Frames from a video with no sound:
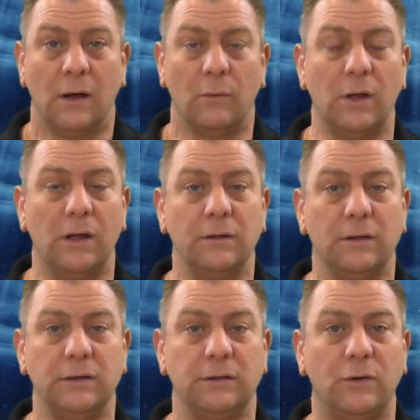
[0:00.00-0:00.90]

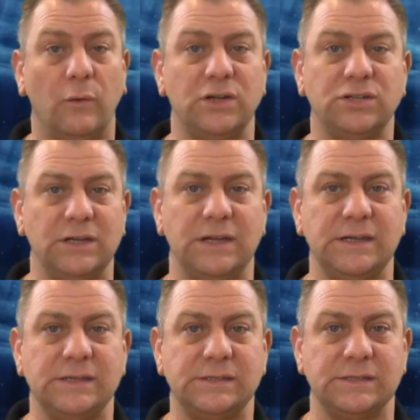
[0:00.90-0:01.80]
Well, the question
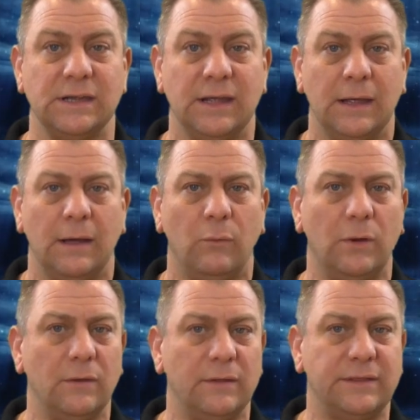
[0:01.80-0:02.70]
is,
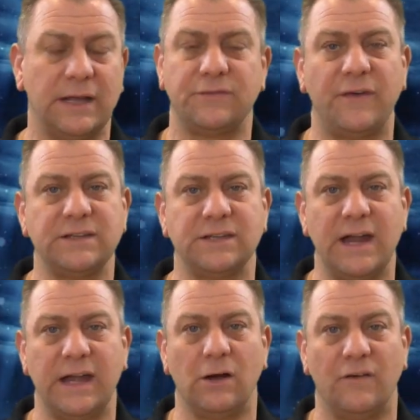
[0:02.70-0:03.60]
well, that's
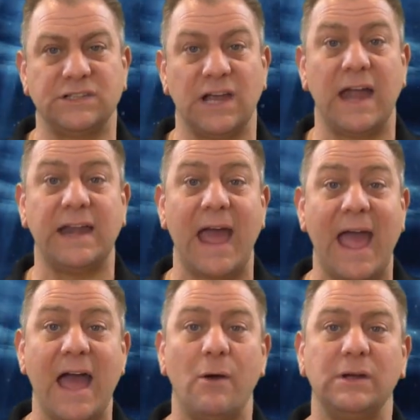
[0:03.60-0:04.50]
fascinating, officer, and
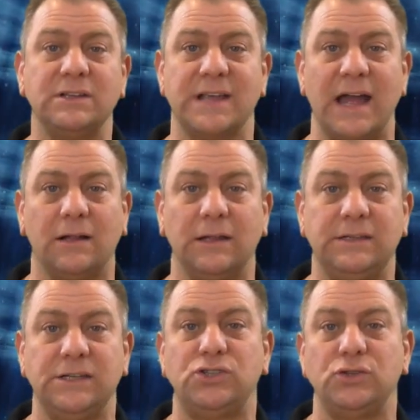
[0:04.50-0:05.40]
how
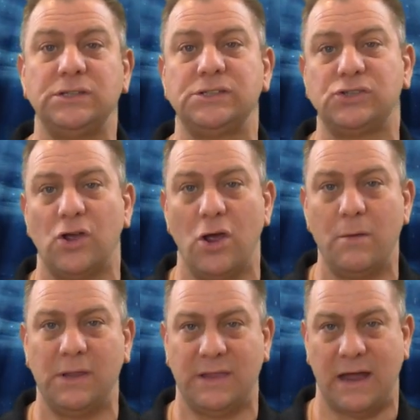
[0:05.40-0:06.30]
exactly did you
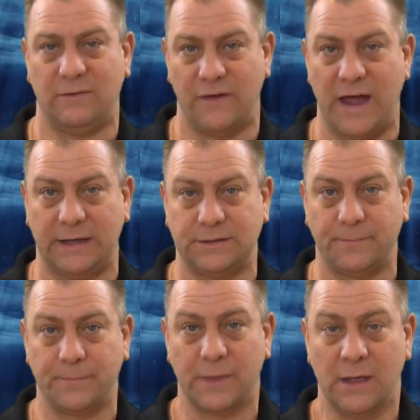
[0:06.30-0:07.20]
determine that fact?
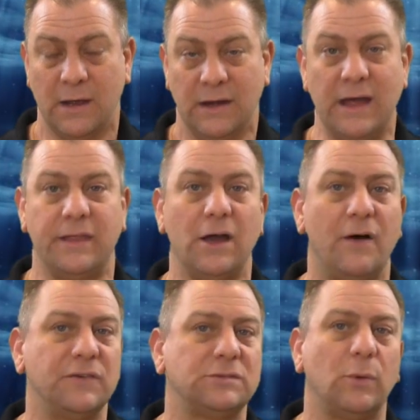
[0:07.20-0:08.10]
Now, the
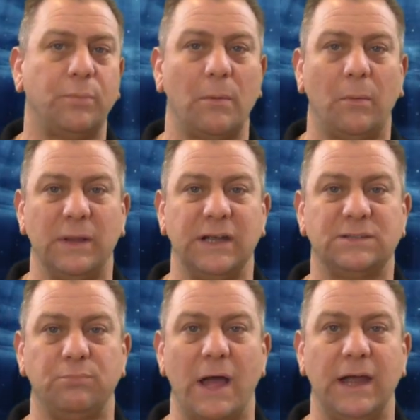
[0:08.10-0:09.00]
officer will probably
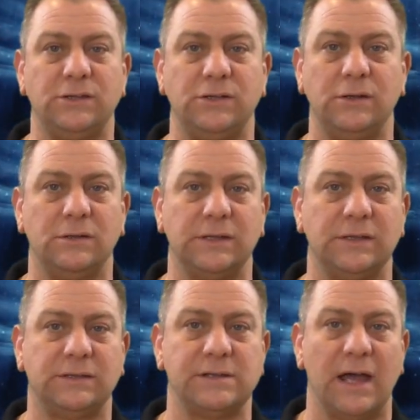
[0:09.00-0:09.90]
explain to you
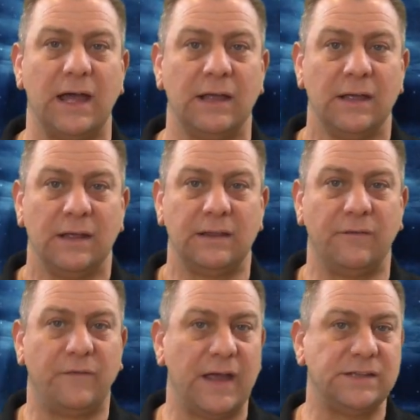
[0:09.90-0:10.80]
that
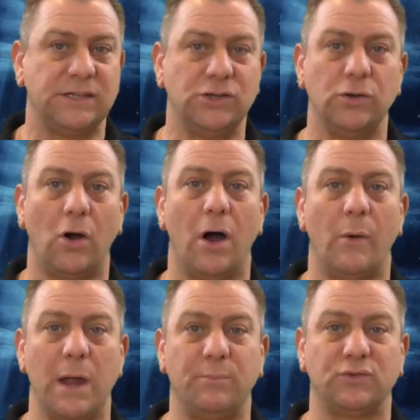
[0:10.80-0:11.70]
their fancy new
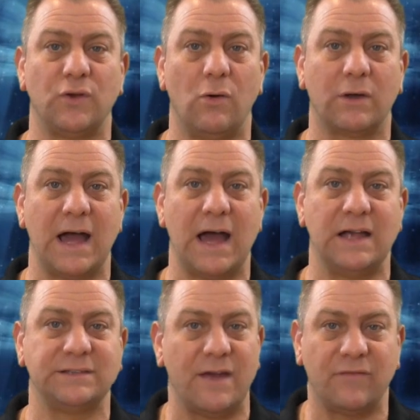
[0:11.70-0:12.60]
highway patrol
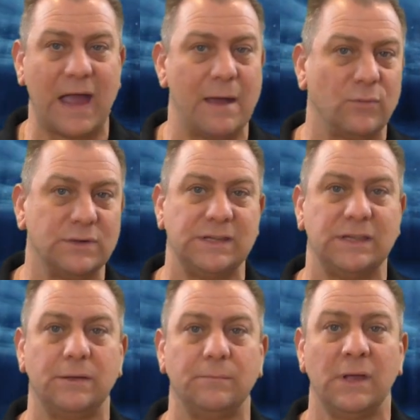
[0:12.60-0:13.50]
cars have cameras
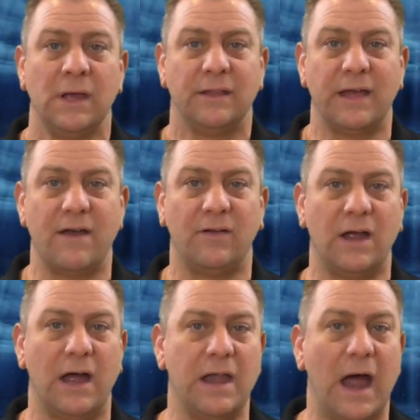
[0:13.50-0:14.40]
in them. They have
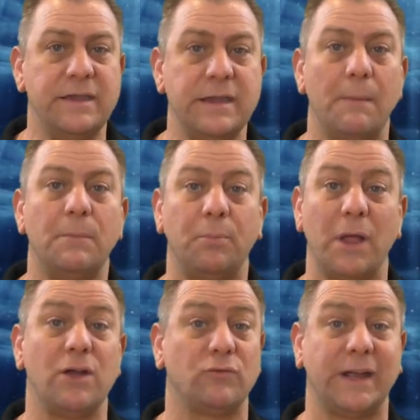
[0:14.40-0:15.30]
a number
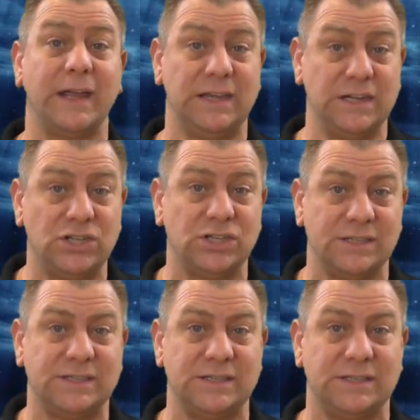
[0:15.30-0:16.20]
plate
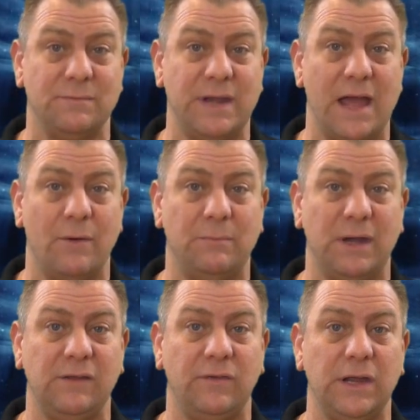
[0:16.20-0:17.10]
recognition system now in
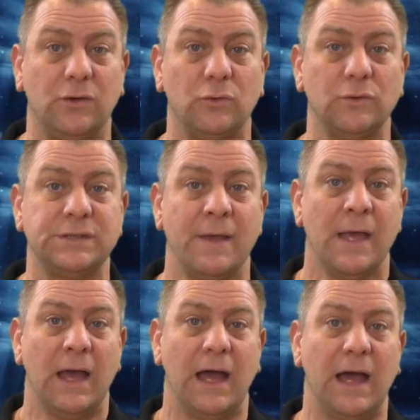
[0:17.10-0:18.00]
many vehicles.
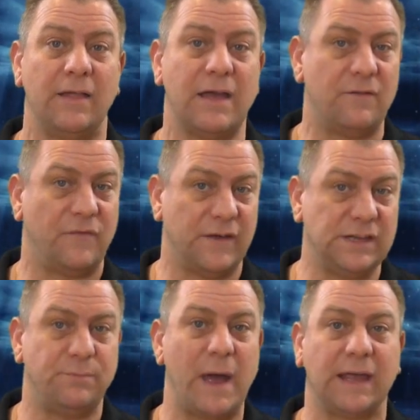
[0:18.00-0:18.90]
That
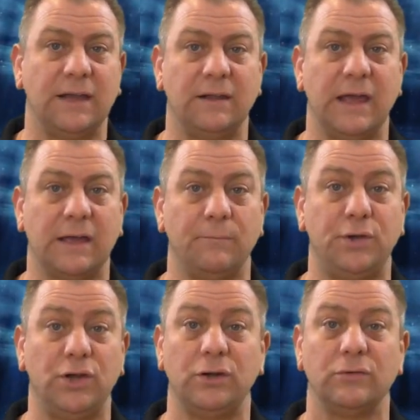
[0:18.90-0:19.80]
feeds back into their
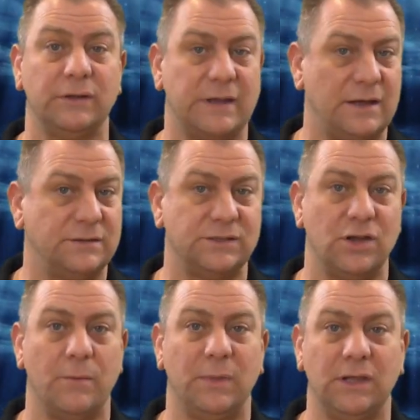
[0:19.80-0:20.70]
computer, and that
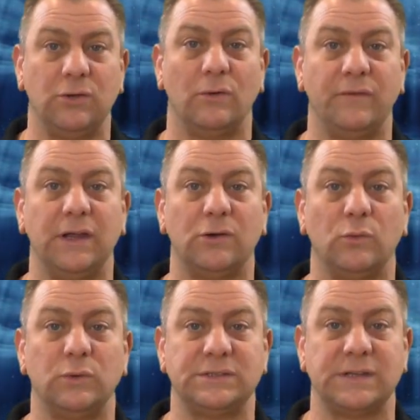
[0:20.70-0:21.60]
determined that your
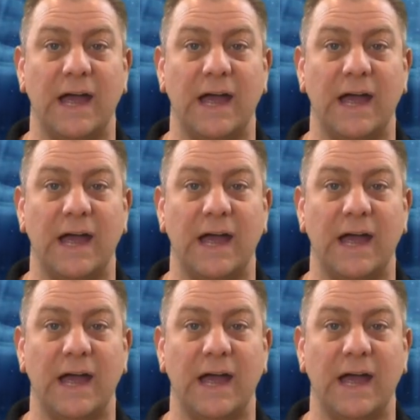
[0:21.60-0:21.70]
vehicle was